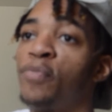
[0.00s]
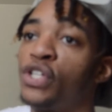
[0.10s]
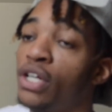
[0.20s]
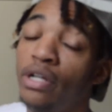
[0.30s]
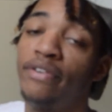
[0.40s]

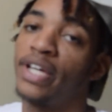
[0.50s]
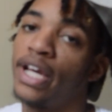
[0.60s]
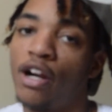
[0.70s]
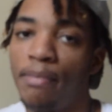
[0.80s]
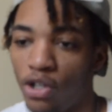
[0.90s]
don't even
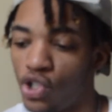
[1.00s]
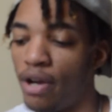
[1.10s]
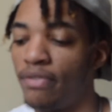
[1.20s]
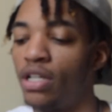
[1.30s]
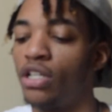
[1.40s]
care about
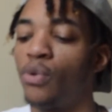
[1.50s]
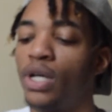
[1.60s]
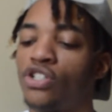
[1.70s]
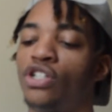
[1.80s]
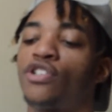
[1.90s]
traveling in the
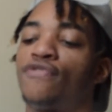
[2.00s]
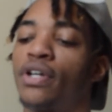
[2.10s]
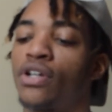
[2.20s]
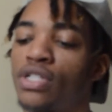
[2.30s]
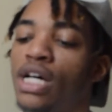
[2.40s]
U.S. She just
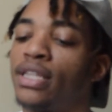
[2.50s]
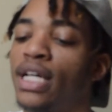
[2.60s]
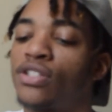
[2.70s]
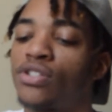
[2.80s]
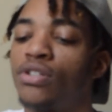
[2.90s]
figures like
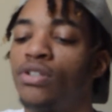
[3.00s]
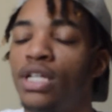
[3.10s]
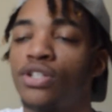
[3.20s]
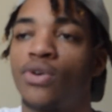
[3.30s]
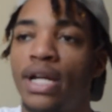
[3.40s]
that's
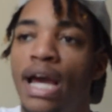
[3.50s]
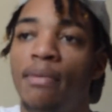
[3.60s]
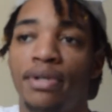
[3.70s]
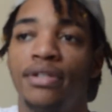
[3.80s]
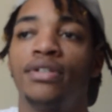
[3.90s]
gonna
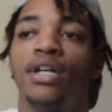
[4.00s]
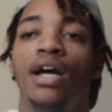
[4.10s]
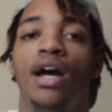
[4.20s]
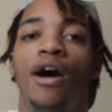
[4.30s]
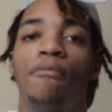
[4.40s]
happen.
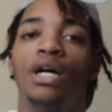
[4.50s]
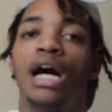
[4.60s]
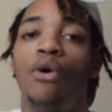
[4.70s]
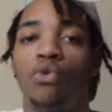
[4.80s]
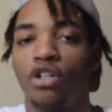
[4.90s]
But
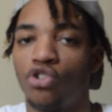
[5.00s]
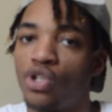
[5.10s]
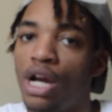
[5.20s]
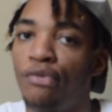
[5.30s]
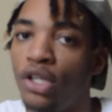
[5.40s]
I want to
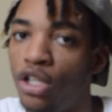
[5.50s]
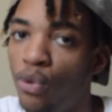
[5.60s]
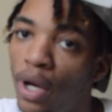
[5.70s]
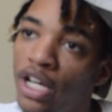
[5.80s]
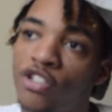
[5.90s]
travel the
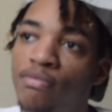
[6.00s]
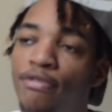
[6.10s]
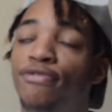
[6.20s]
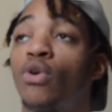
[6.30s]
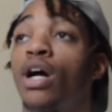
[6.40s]
U.S.
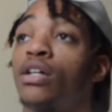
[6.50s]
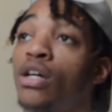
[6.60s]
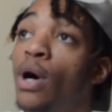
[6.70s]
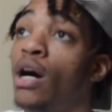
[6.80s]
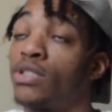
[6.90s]
before I
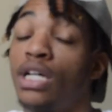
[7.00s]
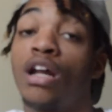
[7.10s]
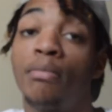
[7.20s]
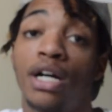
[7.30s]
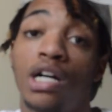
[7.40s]
go
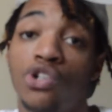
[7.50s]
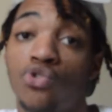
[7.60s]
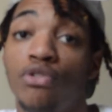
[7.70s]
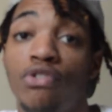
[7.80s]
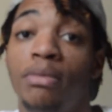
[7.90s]
outside of my
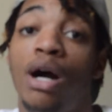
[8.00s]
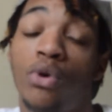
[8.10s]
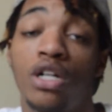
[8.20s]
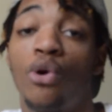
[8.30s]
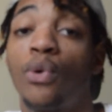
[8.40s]
country. You feel me? I
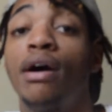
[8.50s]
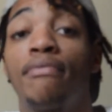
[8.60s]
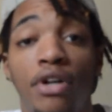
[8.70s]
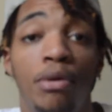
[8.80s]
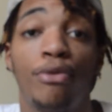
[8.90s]
want to know where
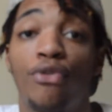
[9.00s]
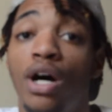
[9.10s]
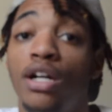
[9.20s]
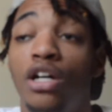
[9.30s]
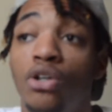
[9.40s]
I'm from
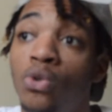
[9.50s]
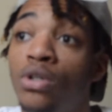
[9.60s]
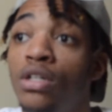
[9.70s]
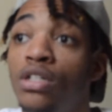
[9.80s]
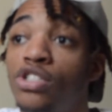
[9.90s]
before I know
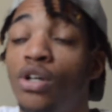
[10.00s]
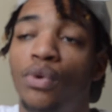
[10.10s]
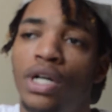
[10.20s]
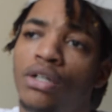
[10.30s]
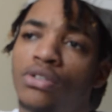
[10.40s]

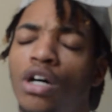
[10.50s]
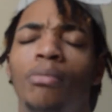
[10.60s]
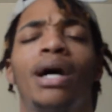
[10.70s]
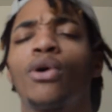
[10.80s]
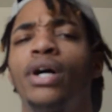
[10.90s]
somewhere else.
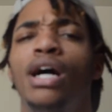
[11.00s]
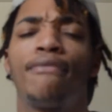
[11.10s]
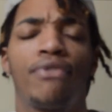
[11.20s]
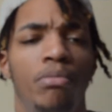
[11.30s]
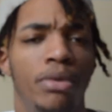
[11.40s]
Oh, by the way,
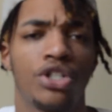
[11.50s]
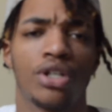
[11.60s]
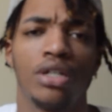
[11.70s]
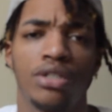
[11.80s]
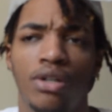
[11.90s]
I'm from
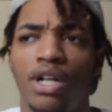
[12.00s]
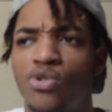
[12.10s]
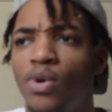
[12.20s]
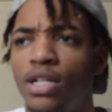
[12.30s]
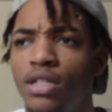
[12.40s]
Michigan, so
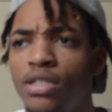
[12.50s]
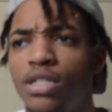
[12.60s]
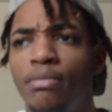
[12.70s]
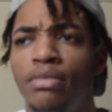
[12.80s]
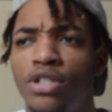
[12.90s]
that's why I didn't
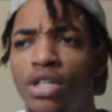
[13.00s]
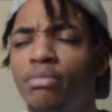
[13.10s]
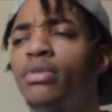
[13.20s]
say Michigan.